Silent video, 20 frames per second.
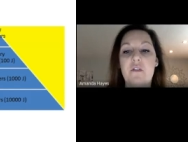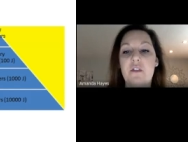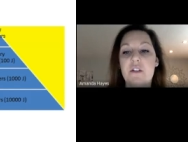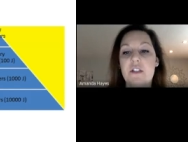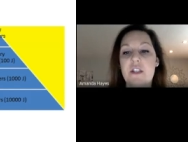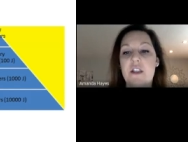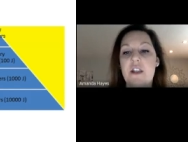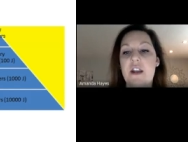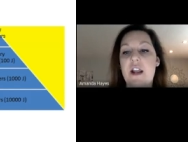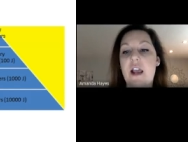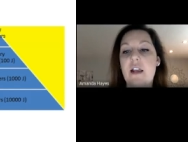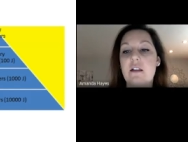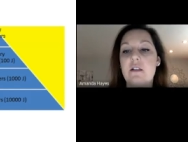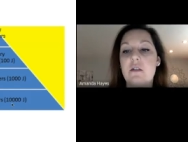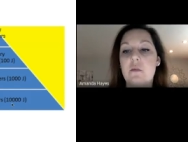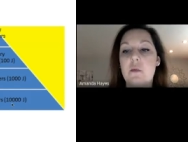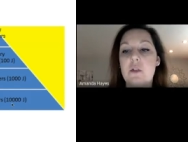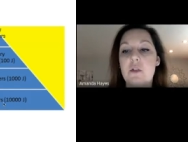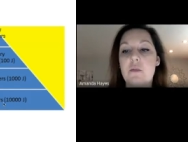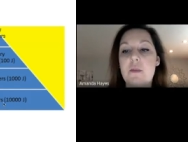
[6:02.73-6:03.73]
to the
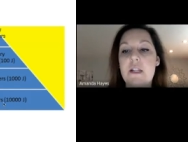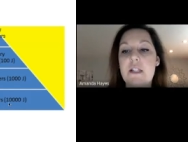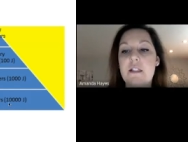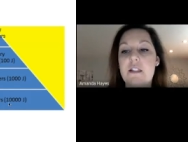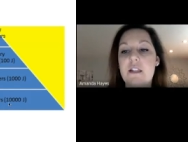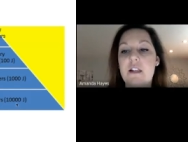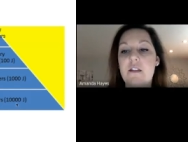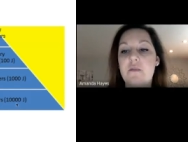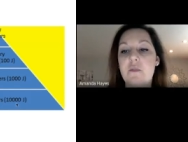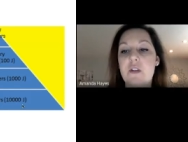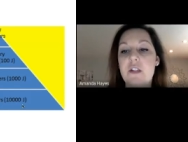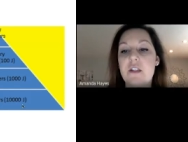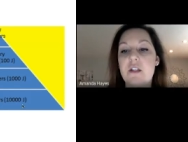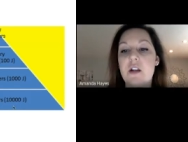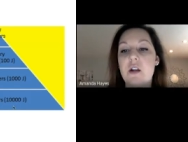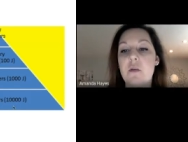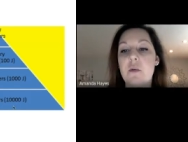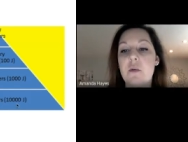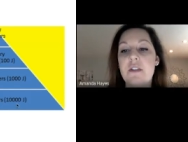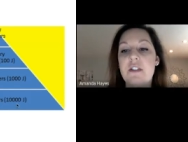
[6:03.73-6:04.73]
next, which means that if we
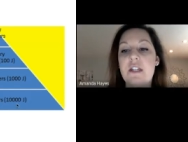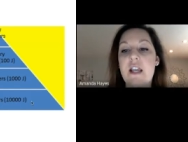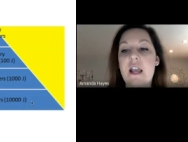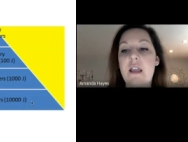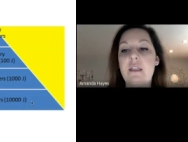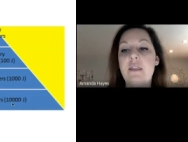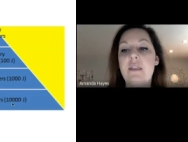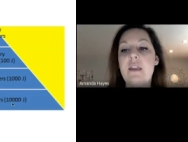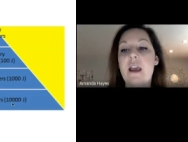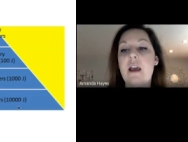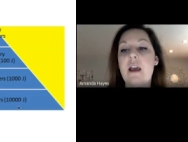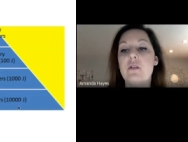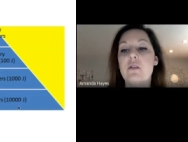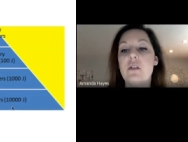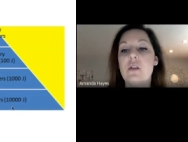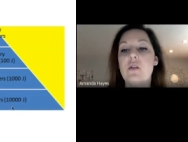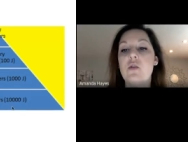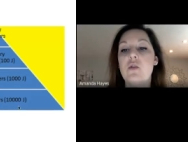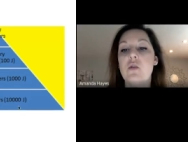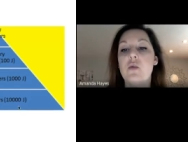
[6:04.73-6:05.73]
start with
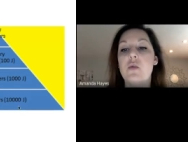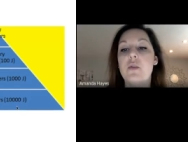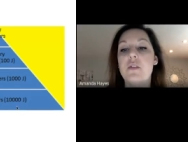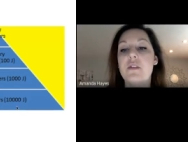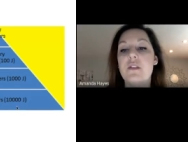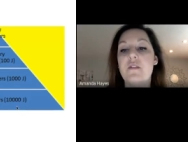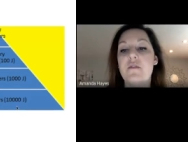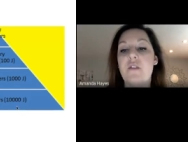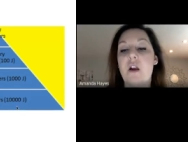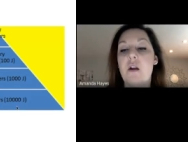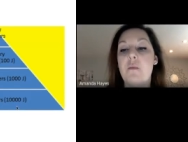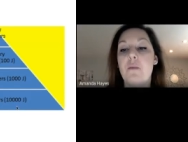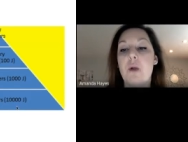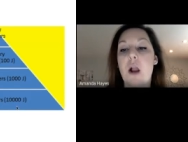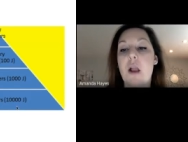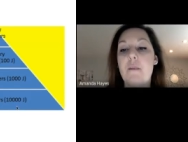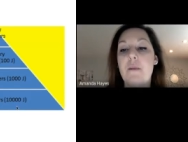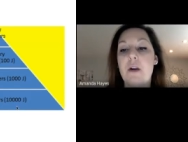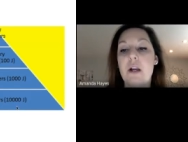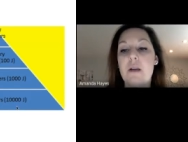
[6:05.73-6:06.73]
10,000 joules of our
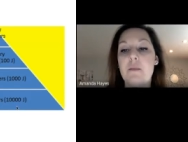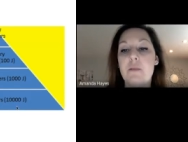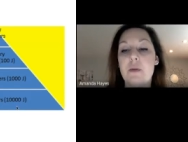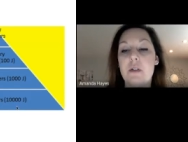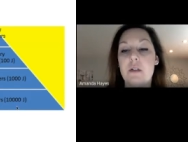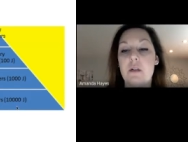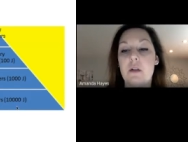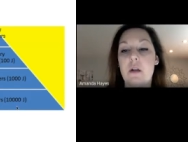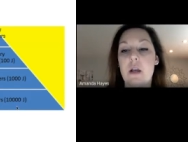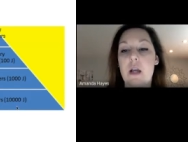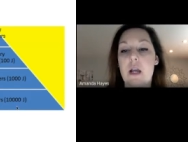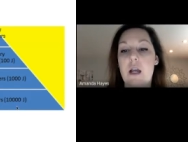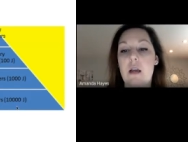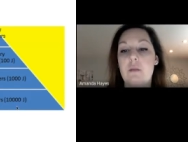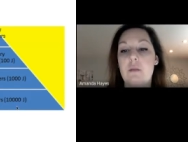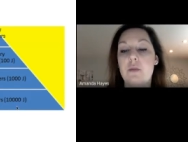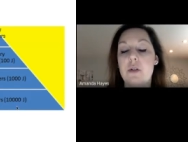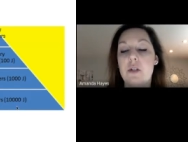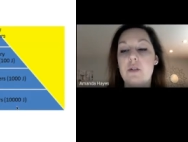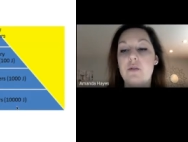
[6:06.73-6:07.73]
primary
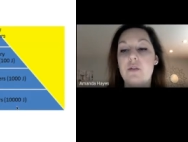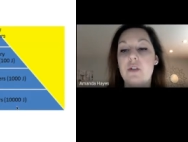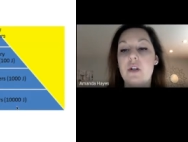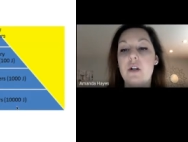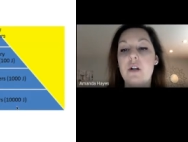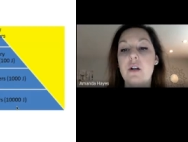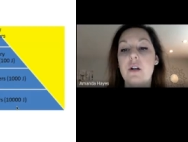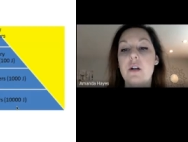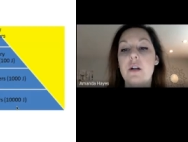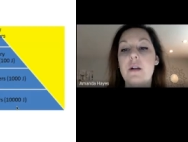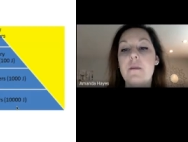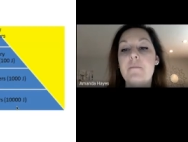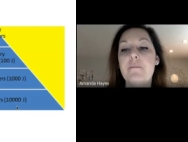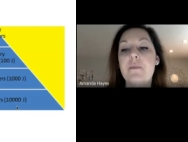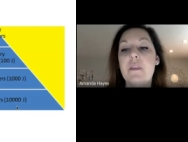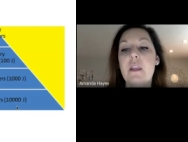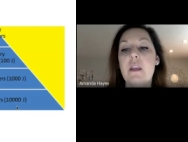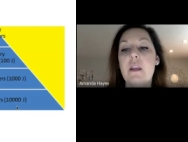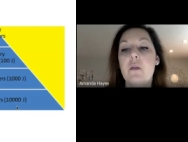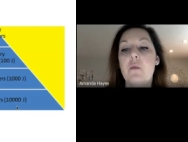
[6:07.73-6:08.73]
producer,
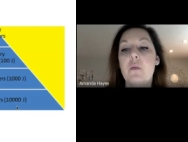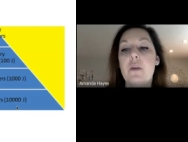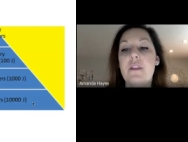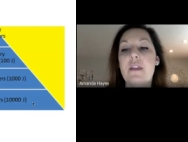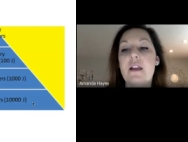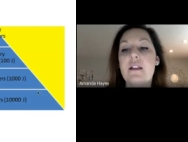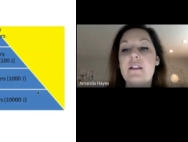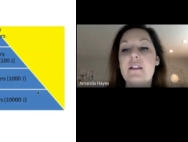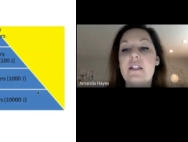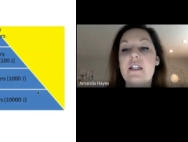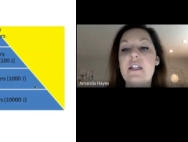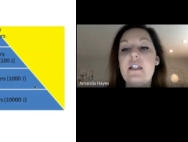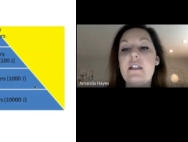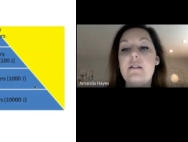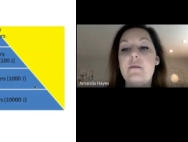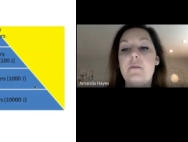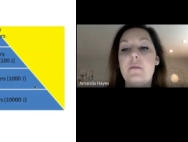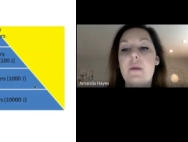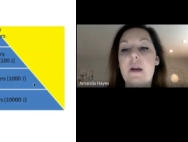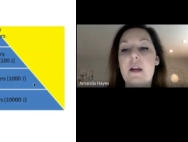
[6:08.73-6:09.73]
when that's
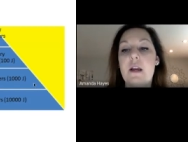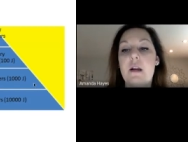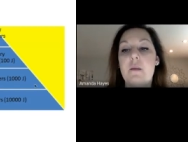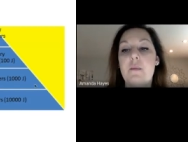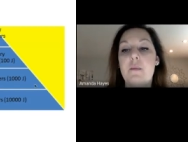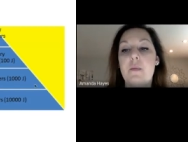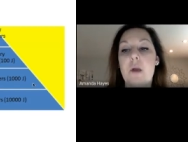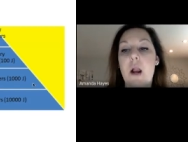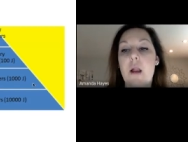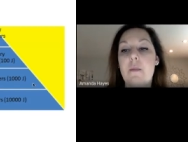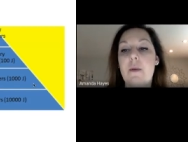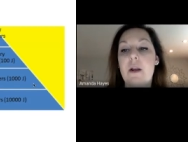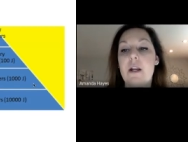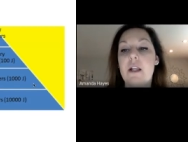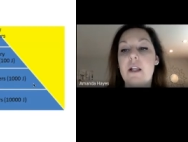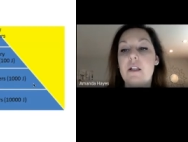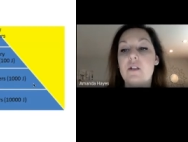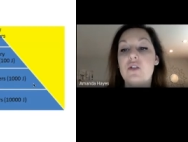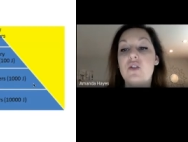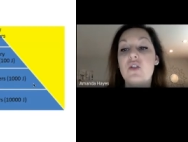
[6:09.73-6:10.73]
eaten by our primary
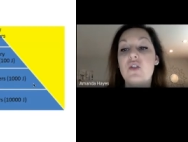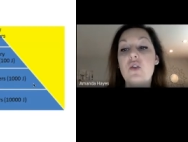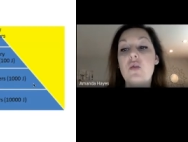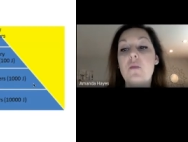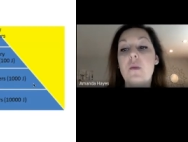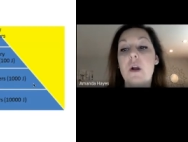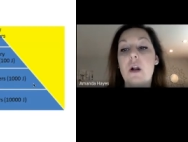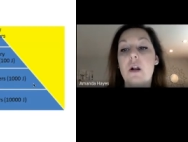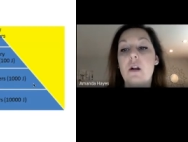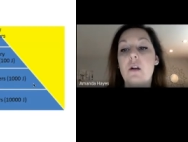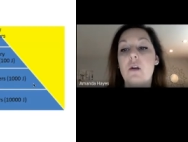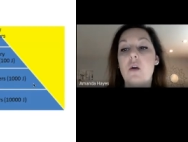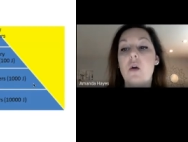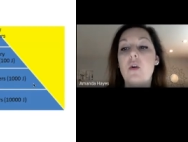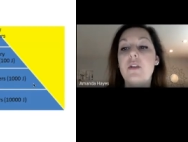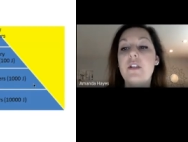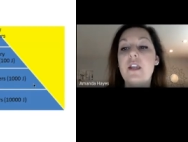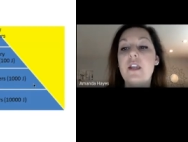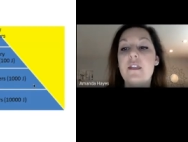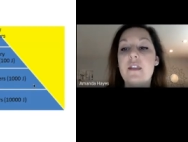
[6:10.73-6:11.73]
consumer,
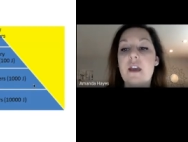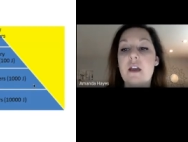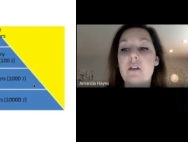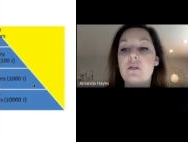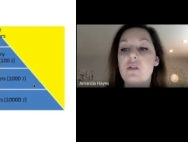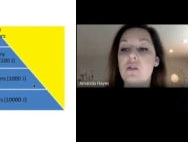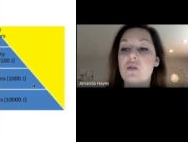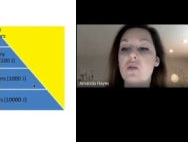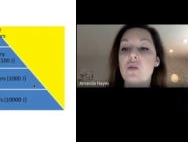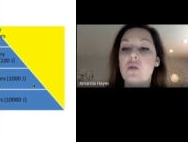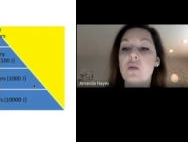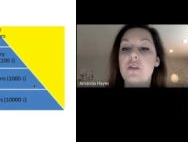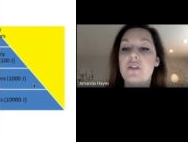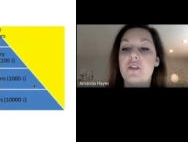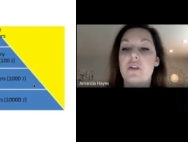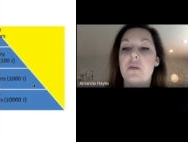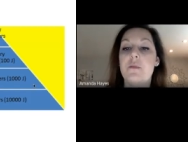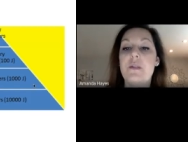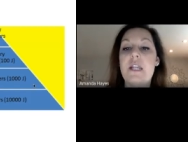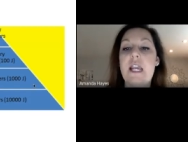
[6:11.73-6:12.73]
only 1,000 joules
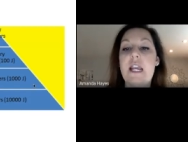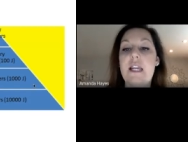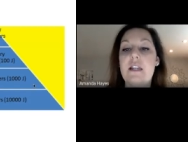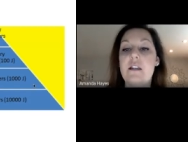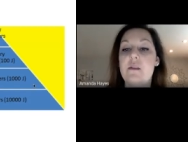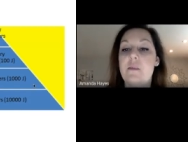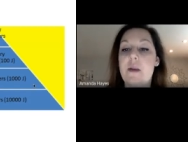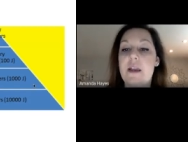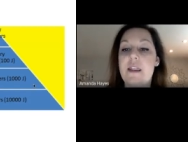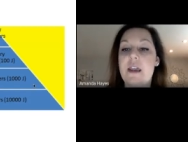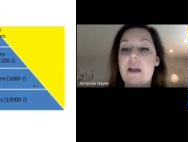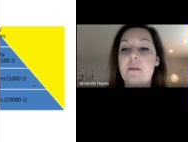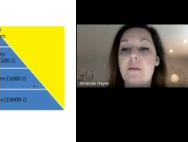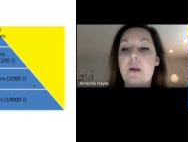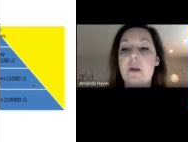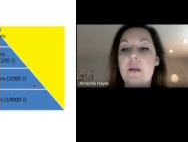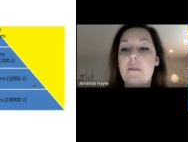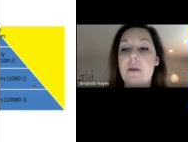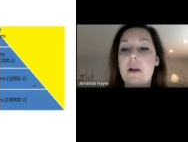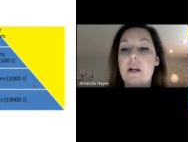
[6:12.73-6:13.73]
are obtained by that
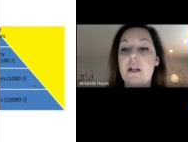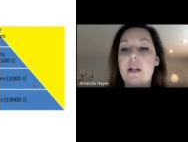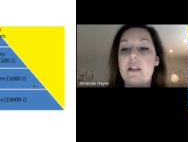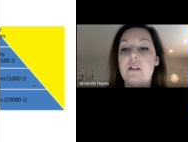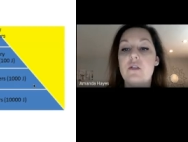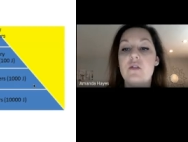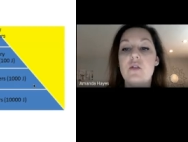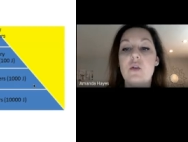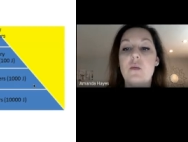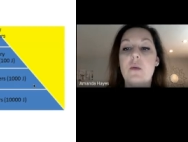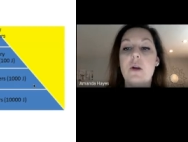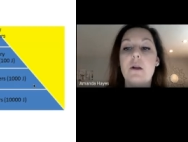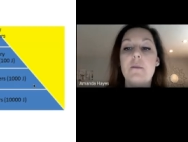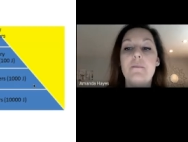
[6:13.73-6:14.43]
primary consumer.